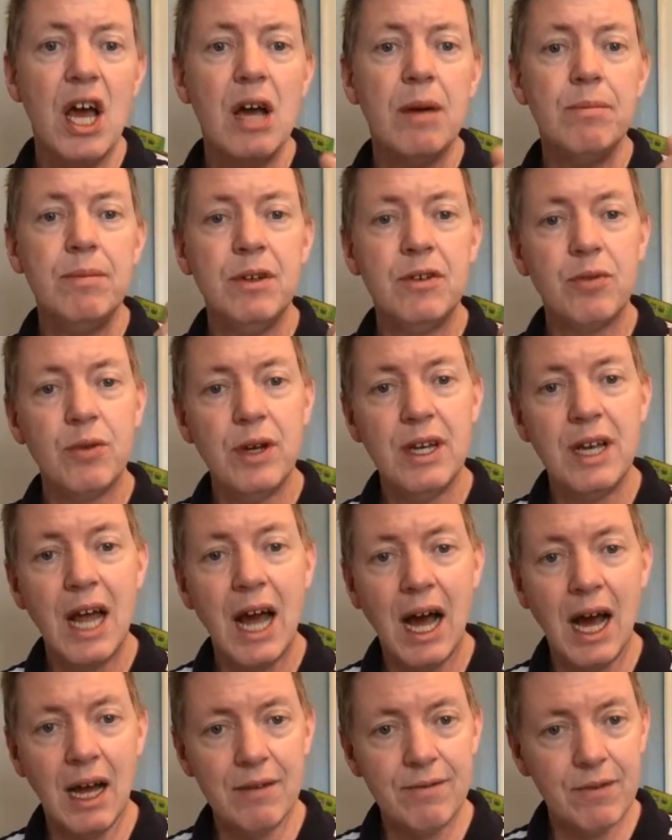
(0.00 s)
between
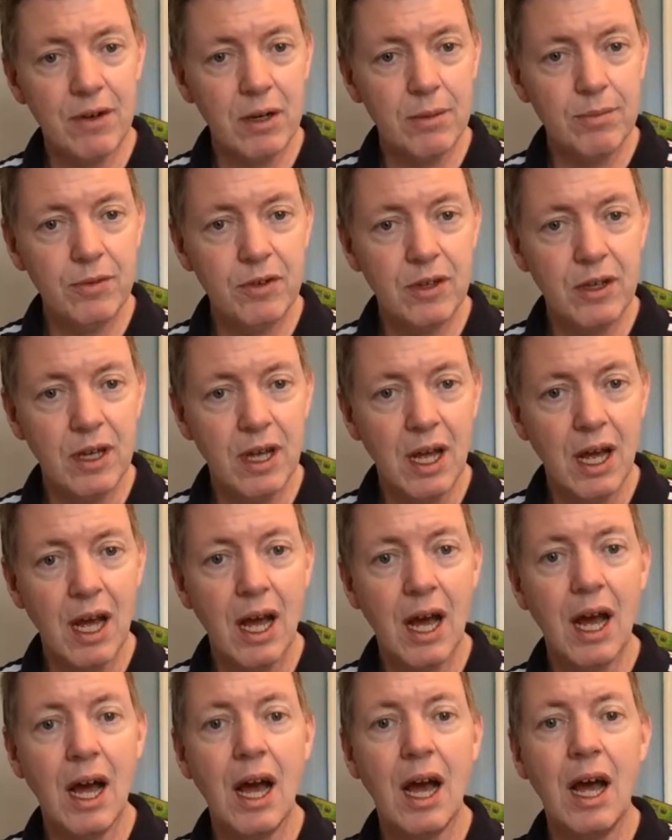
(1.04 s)
adverbs
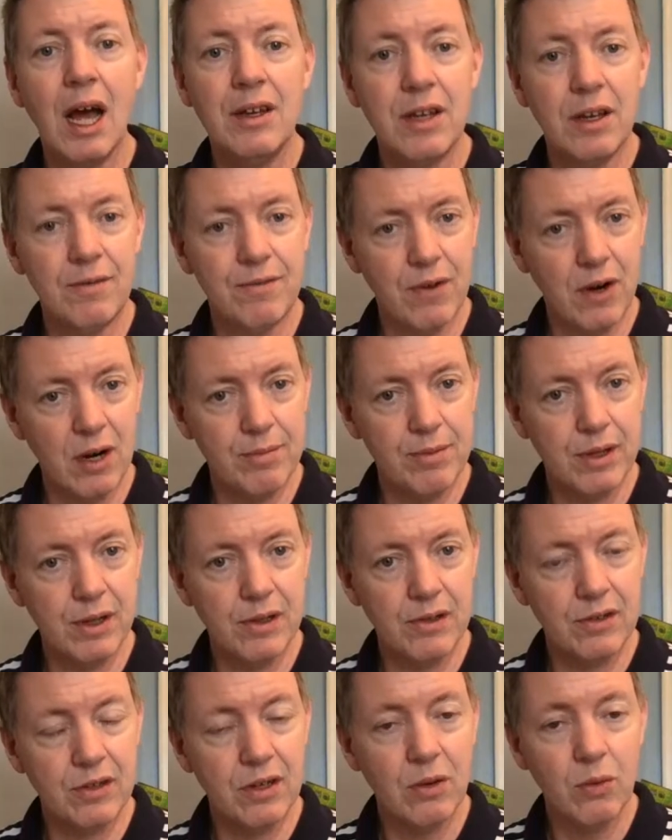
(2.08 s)
and
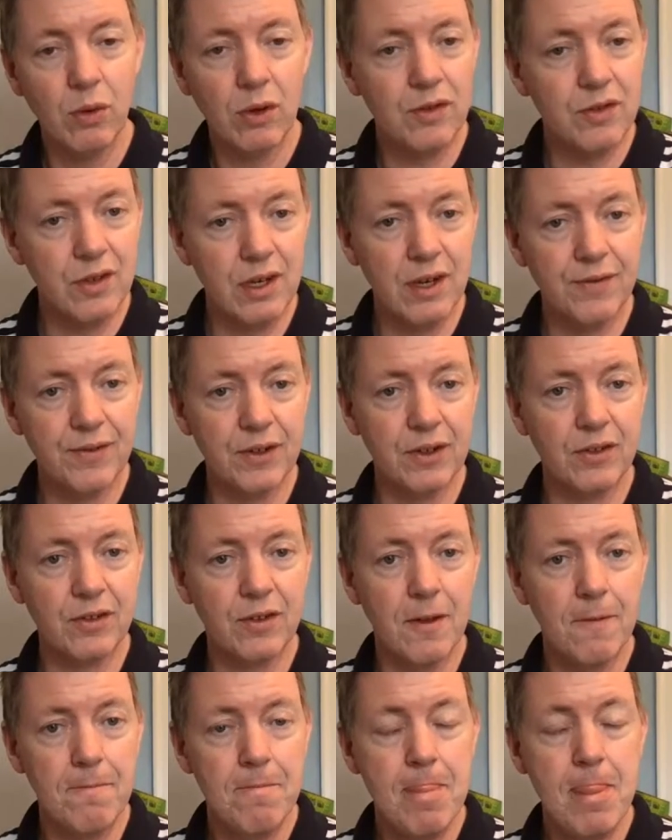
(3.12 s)
adverbials. What's the
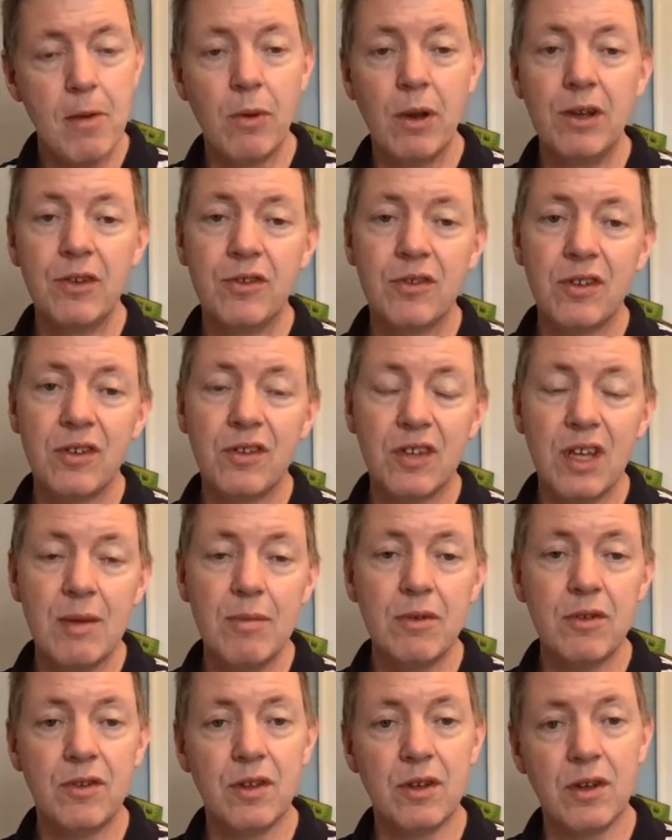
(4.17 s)
difference? Well, it's the same
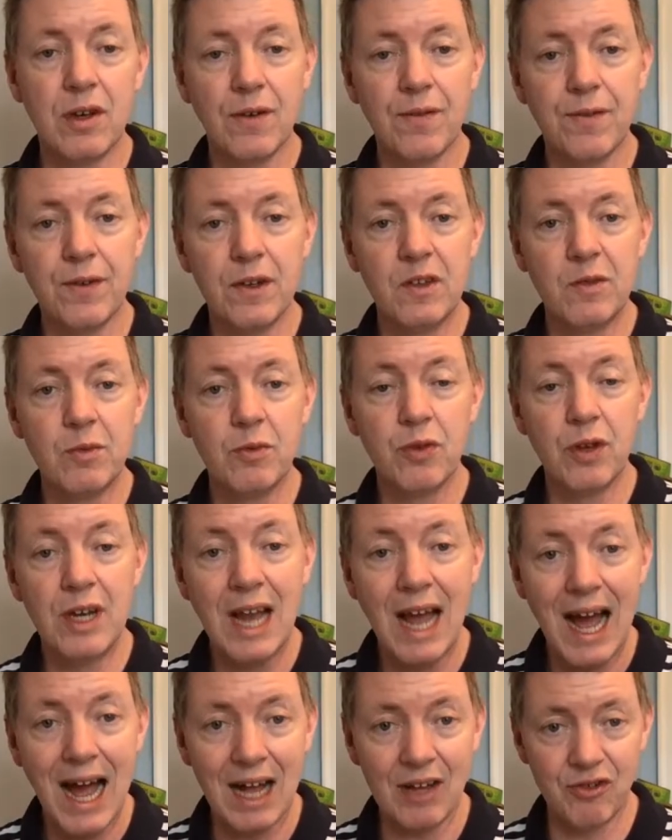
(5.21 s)
as the difference between
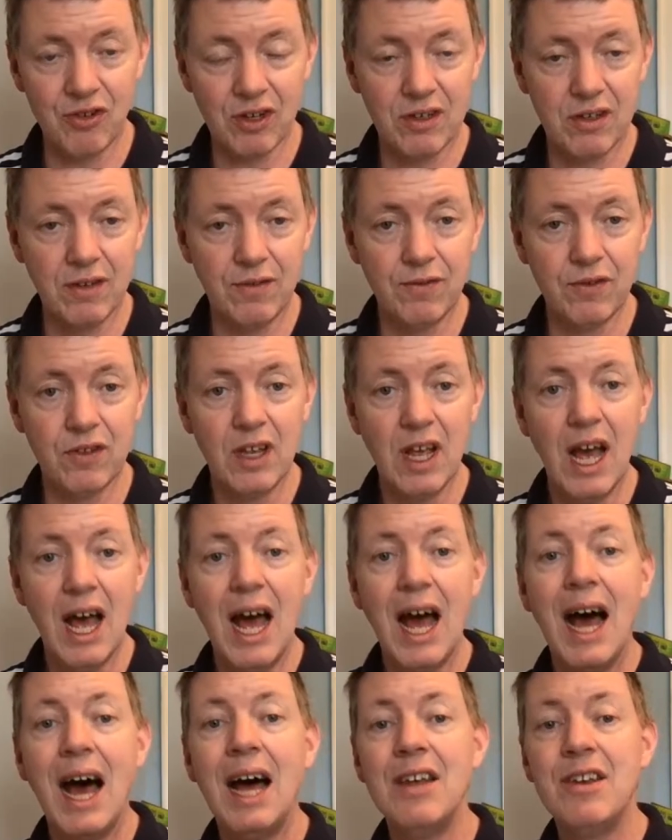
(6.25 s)
adjectives
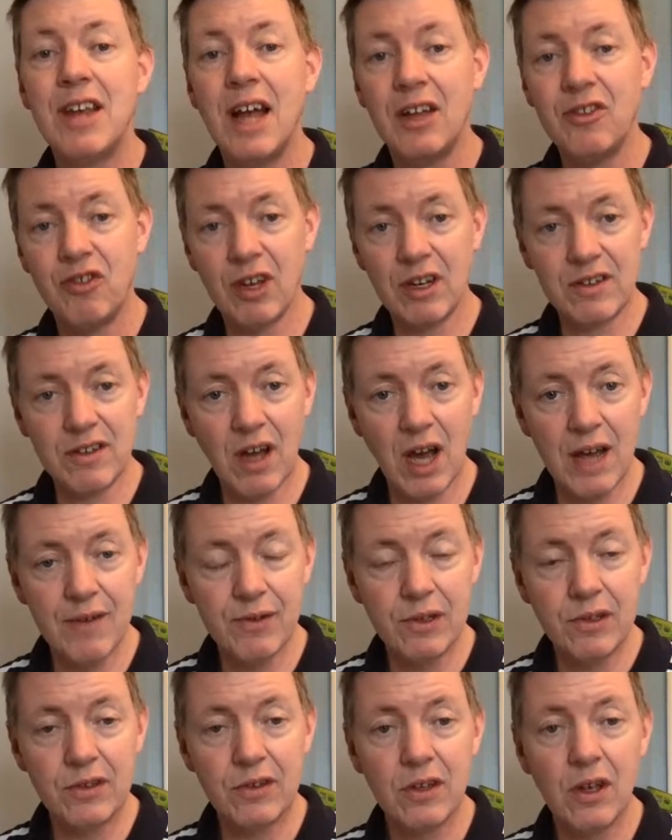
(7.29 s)
and
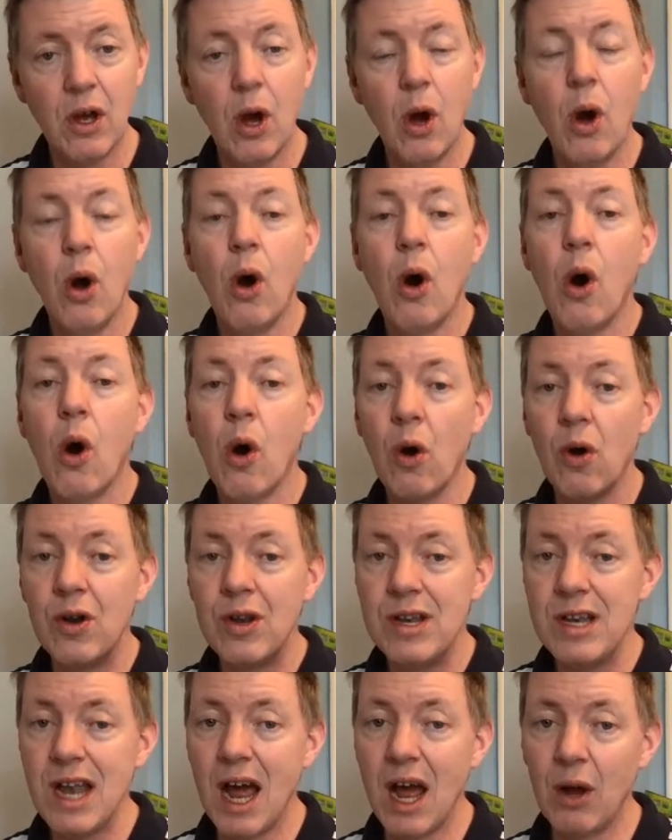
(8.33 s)
adjectivals, or
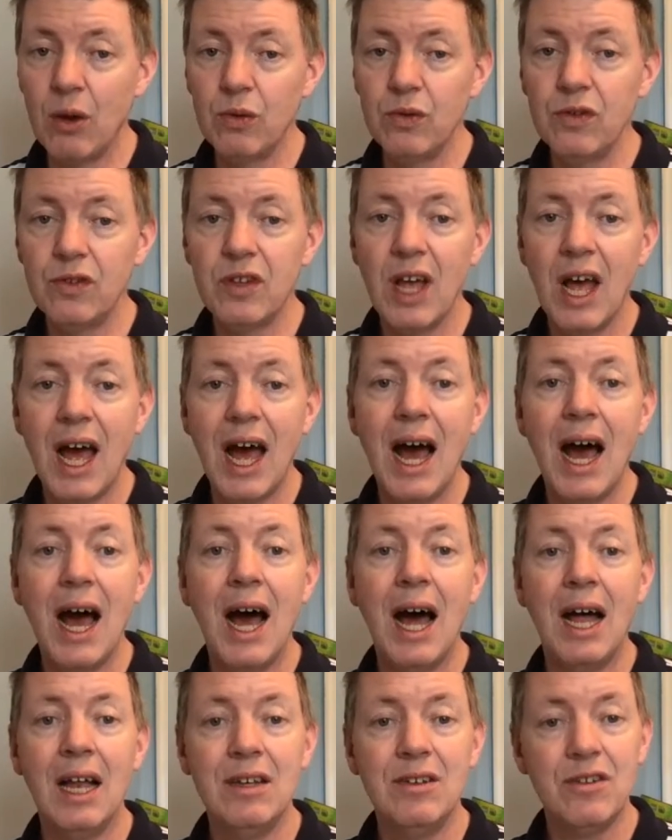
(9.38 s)
nouns
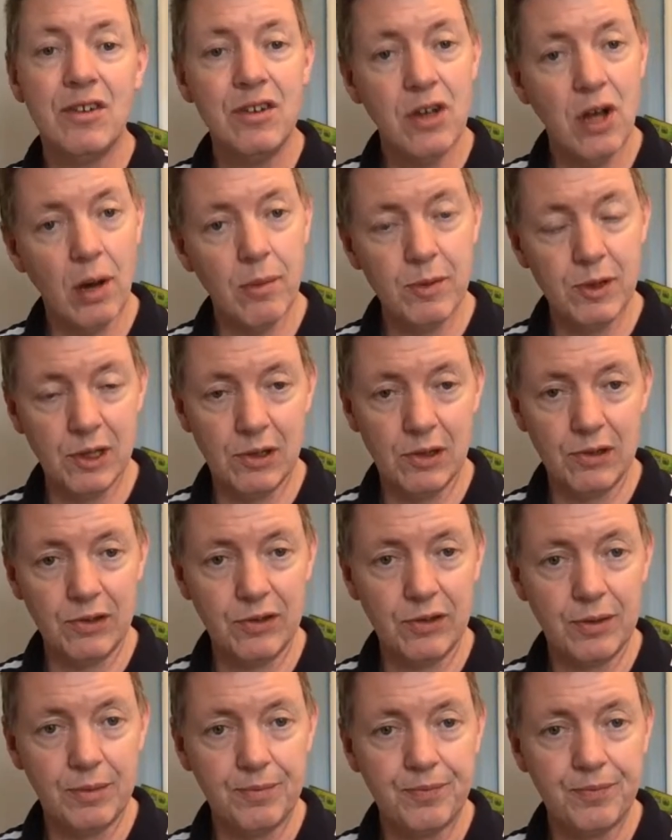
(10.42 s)
and nominals.